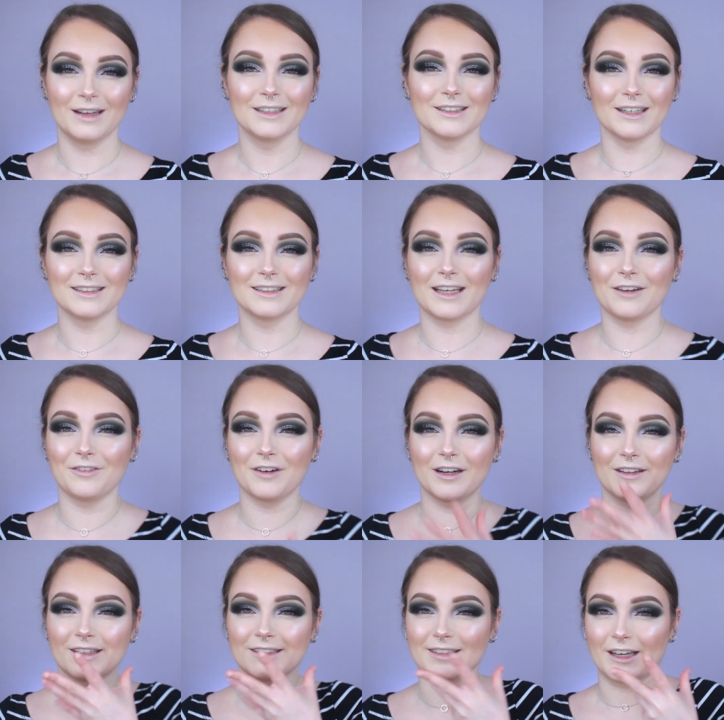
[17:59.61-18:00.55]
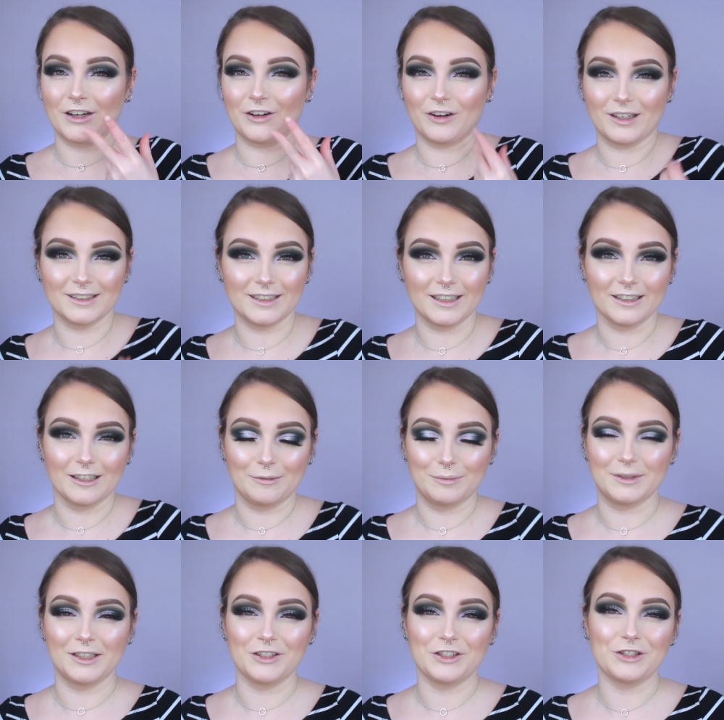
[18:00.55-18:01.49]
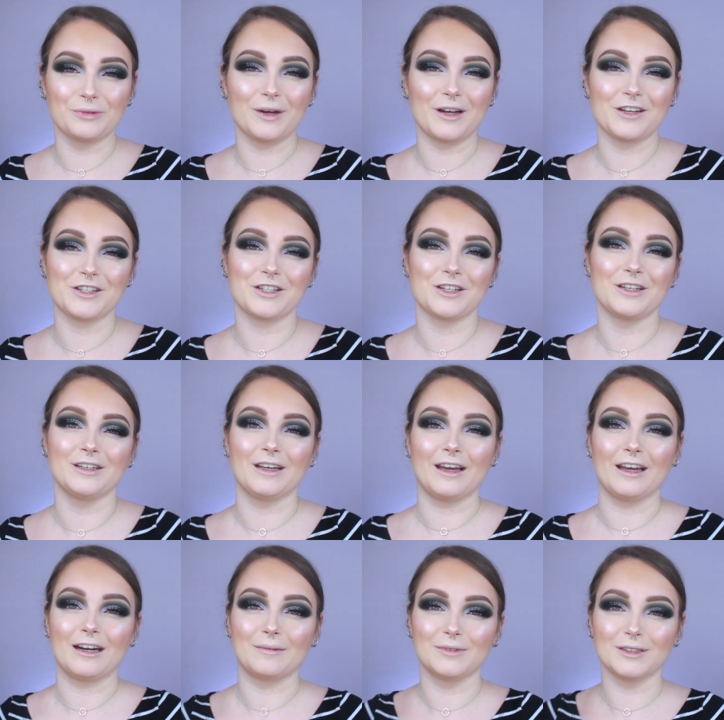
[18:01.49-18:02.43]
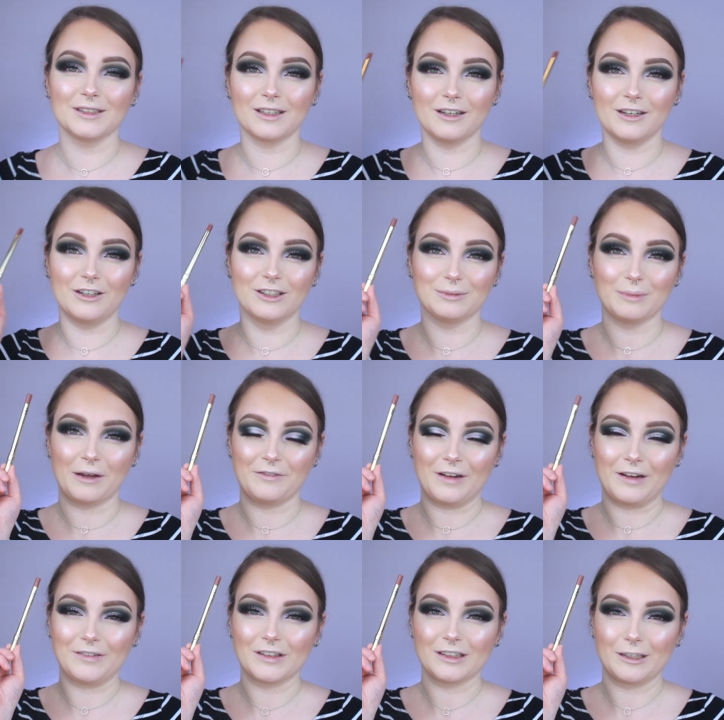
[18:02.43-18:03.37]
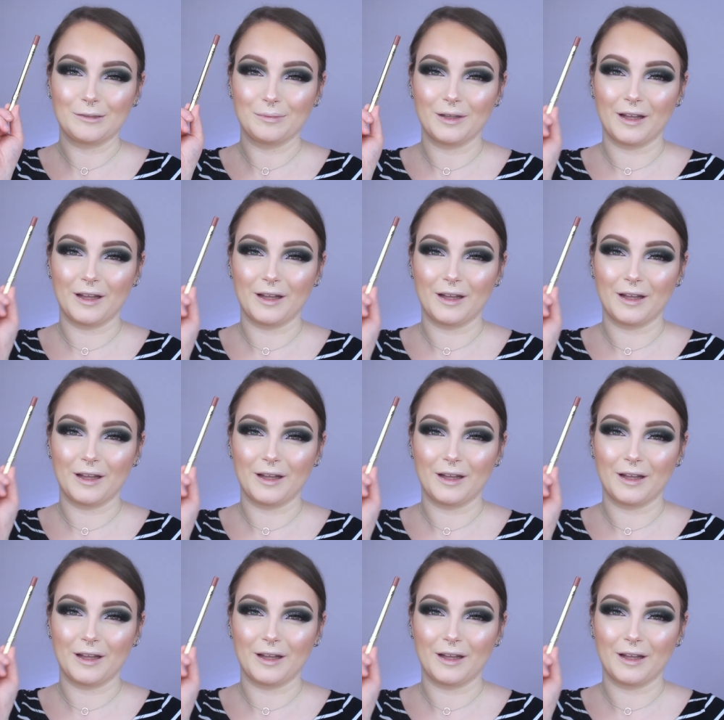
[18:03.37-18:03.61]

So let's get rid of this like crusty lip situation, and I'm just going to use my favorite lip